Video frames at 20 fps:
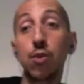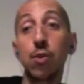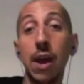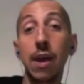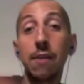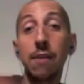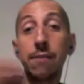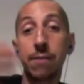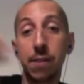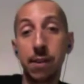
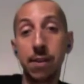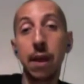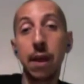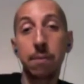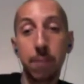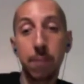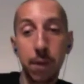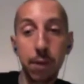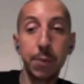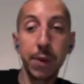gave to
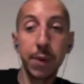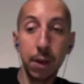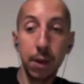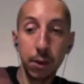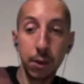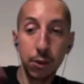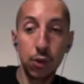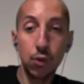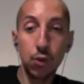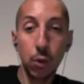them. It's
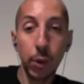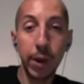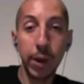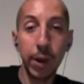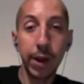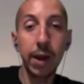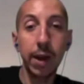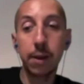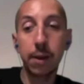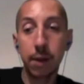because you going
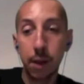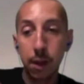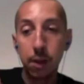ahead and,